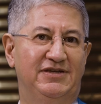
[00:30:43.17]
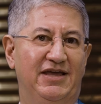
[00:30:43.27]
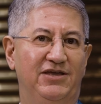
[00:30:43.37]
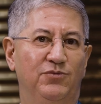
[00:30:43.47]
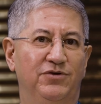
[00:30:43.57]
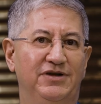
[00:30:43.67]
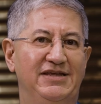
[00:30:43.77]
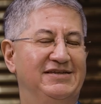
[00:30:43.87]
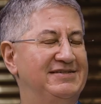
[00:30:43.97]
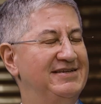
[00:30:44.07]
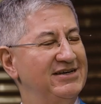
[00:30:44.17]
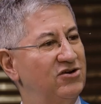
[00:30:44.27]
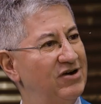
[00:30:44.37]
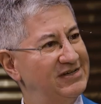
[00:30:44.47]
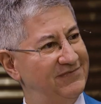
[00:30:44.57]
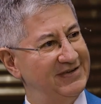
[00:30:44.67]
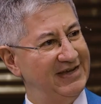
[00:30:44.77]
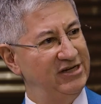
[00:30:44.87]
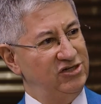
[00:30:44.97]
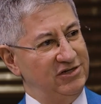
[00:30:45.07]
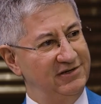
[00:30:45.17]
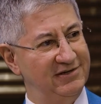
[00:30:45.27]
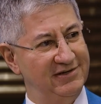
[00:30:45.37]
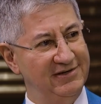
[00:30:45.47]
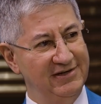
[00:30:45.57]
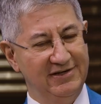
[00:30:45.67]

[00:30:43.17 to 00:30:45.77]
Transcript: Yeah, you want instant gratification, and